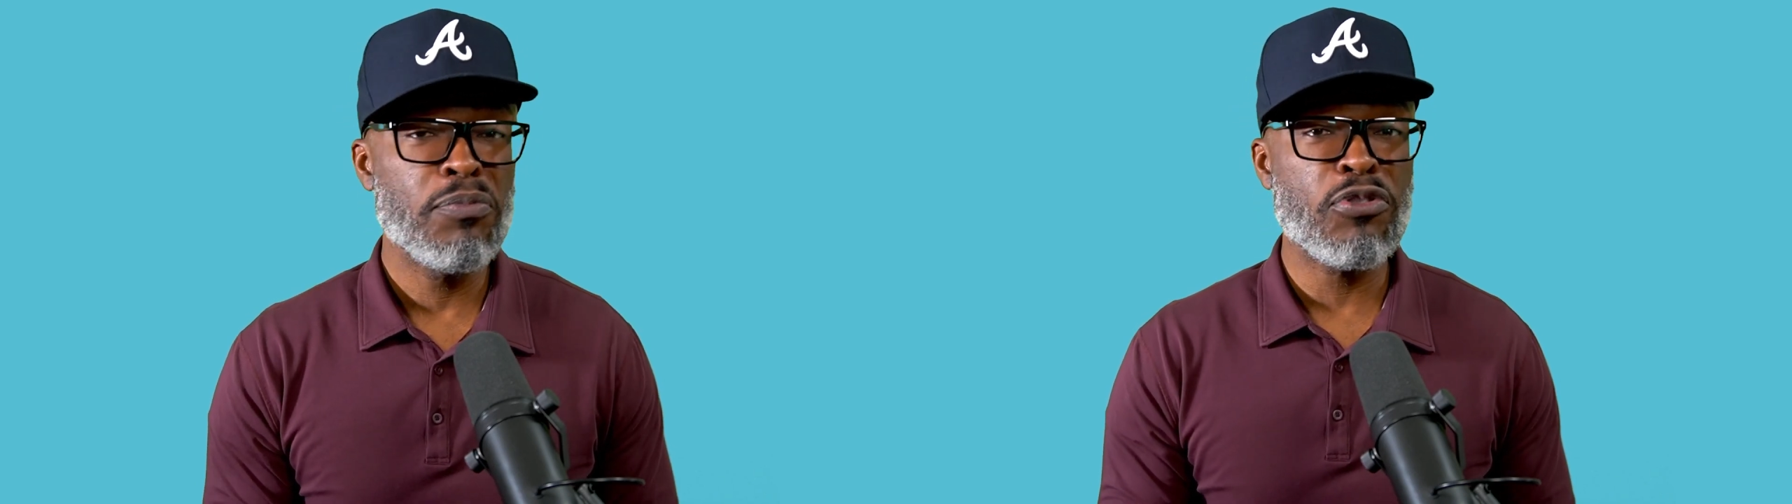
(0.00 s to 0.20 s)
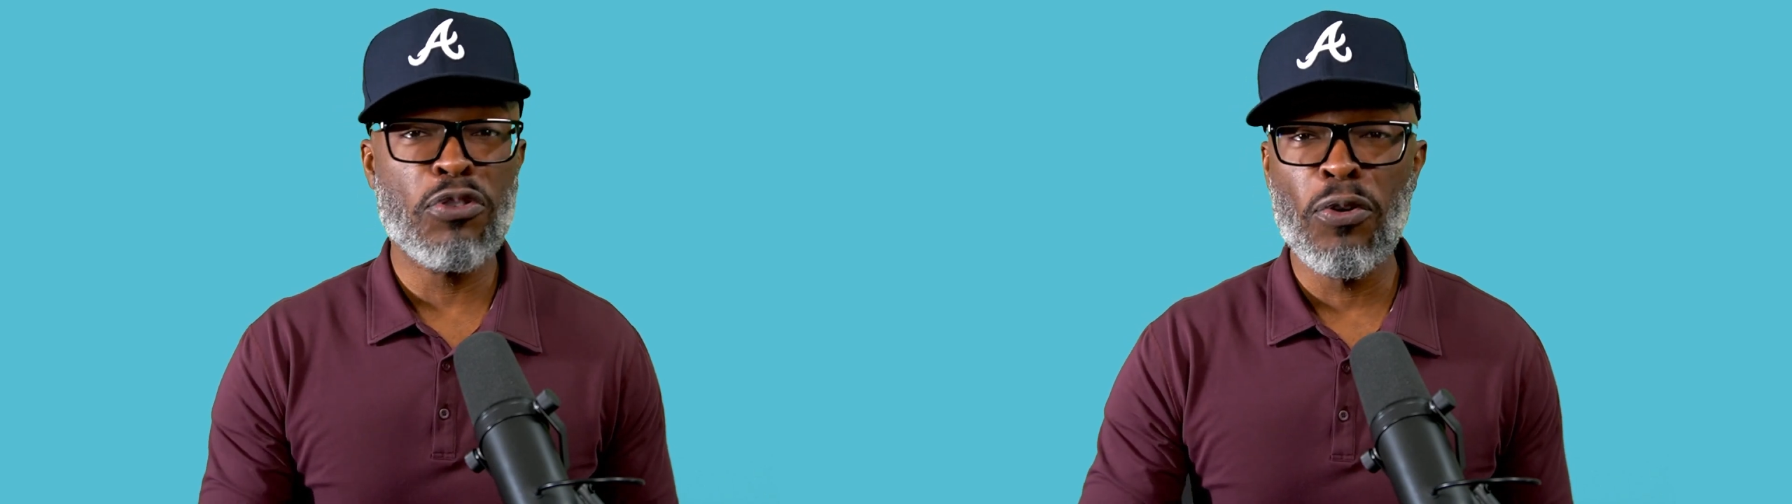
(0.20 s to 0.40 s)

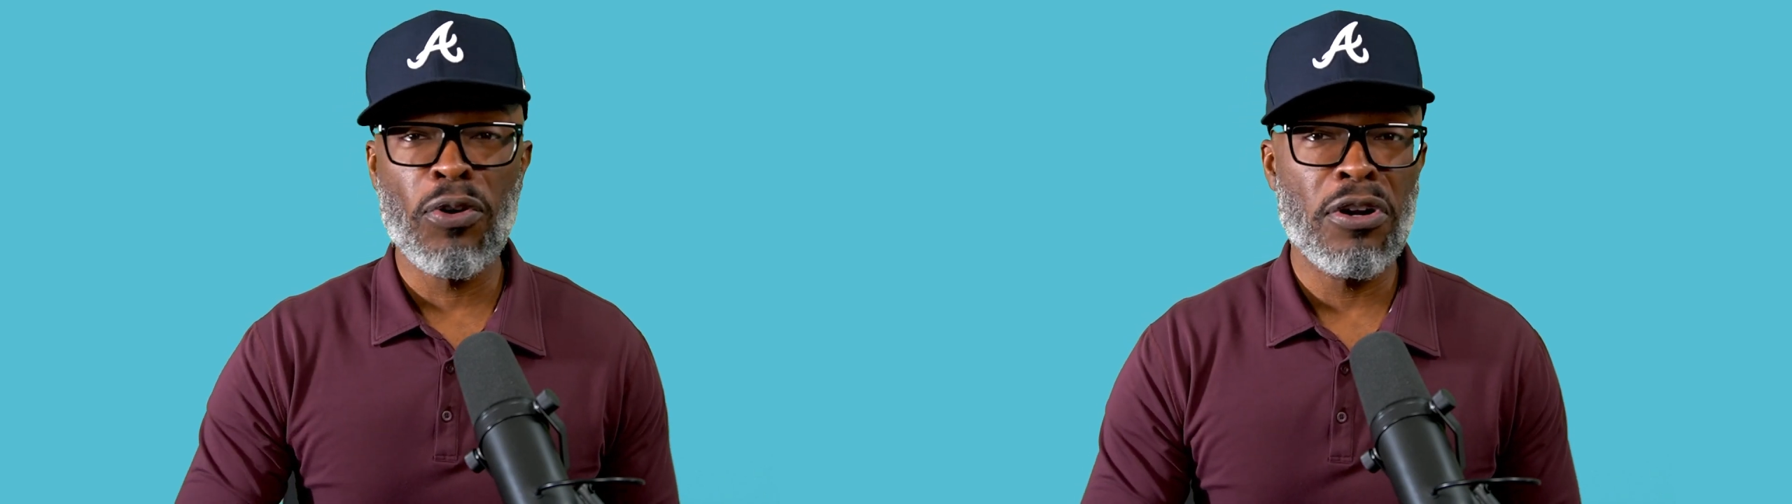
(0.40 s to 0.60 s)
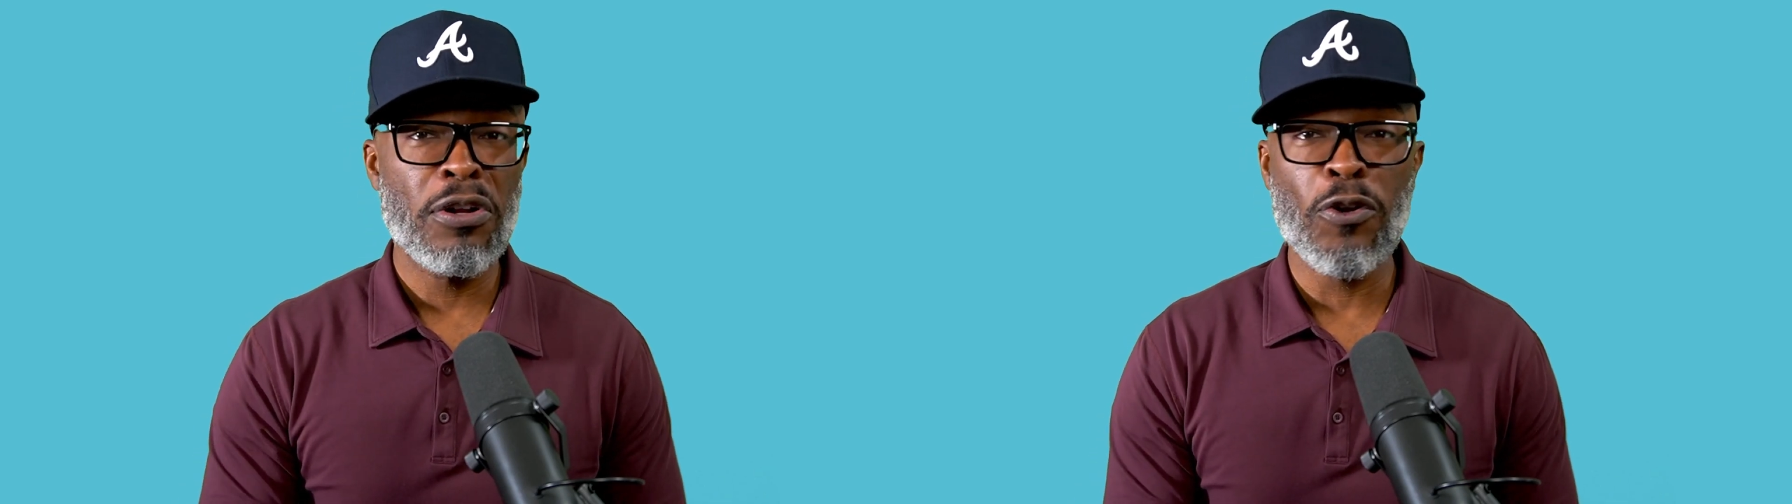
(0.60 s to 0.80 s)

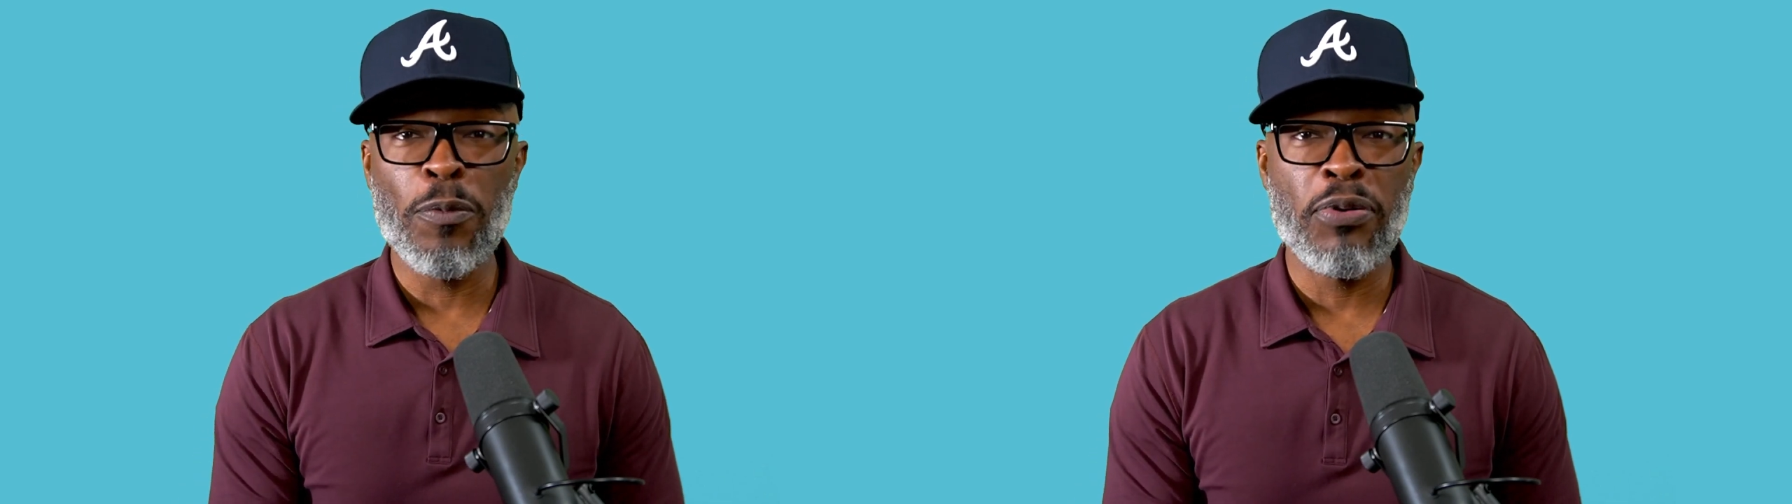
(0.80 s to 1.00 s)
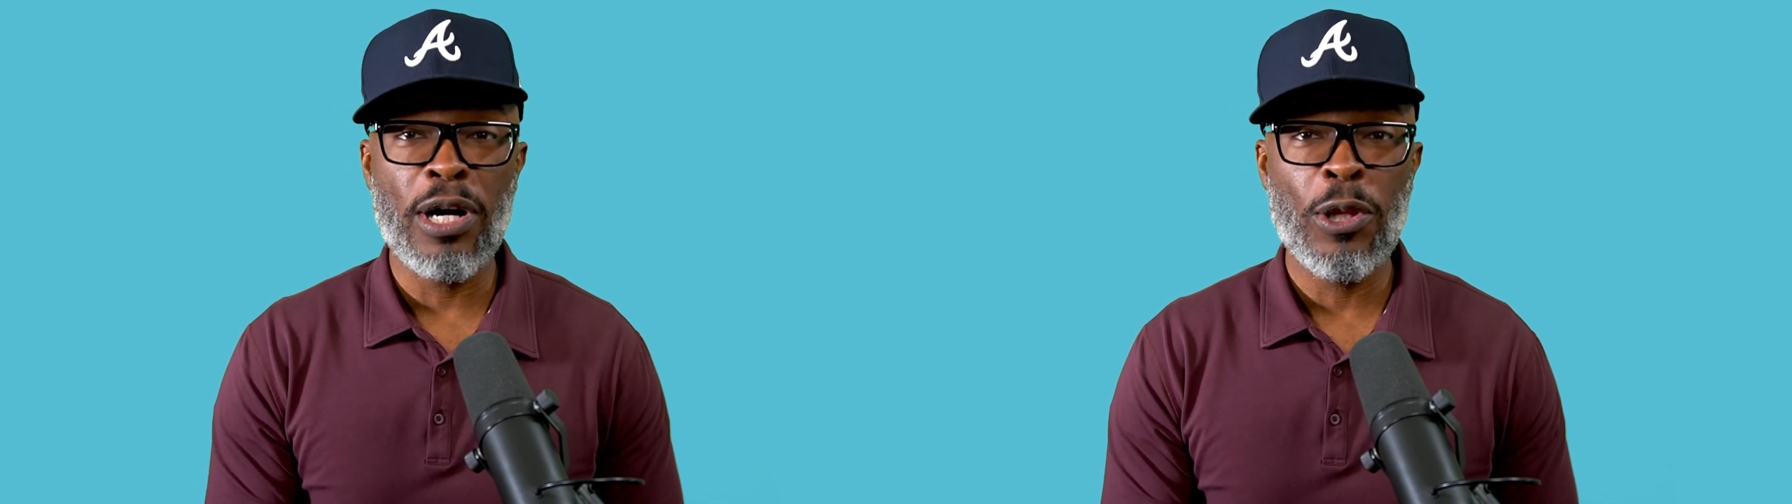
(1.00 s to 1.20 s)
Sure, no
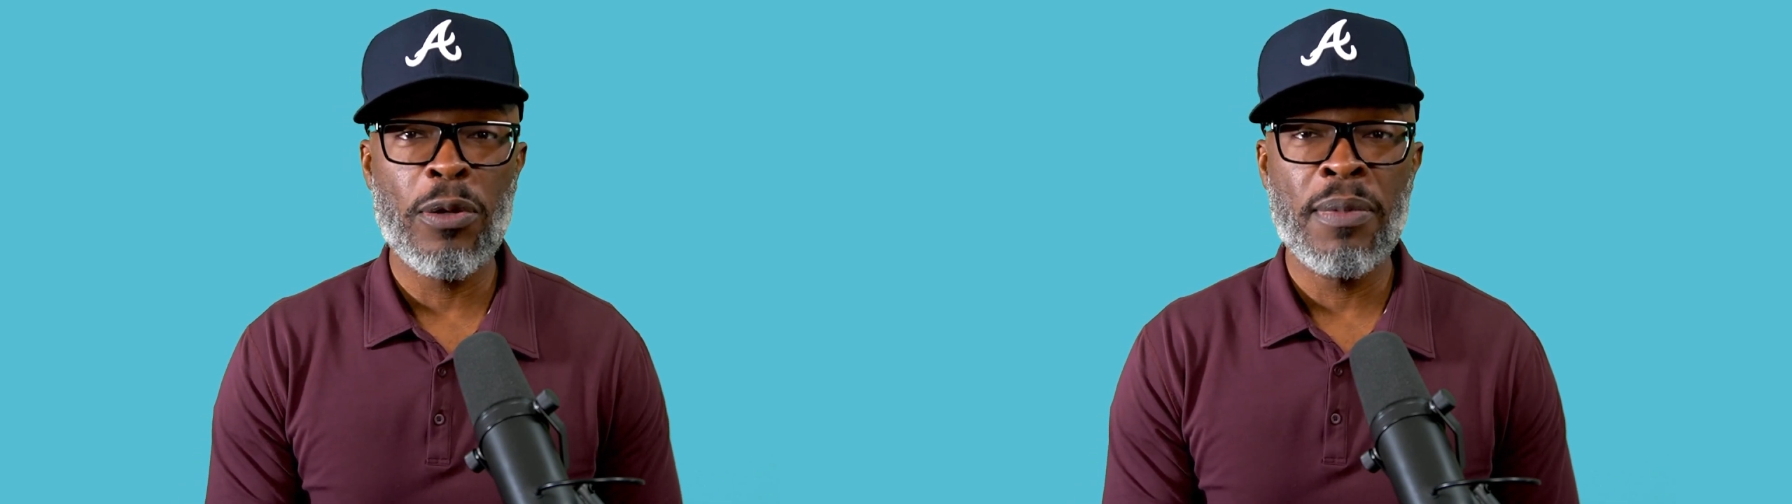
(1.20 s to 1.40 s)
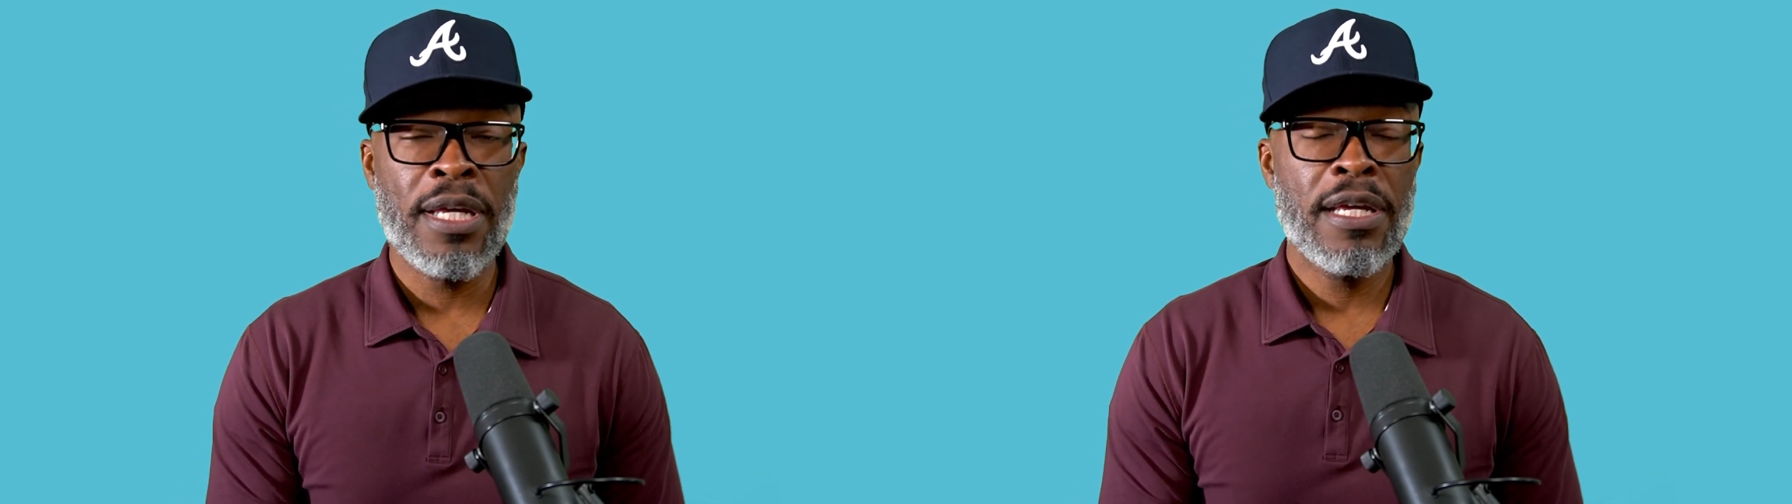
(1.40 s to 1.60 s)
problem.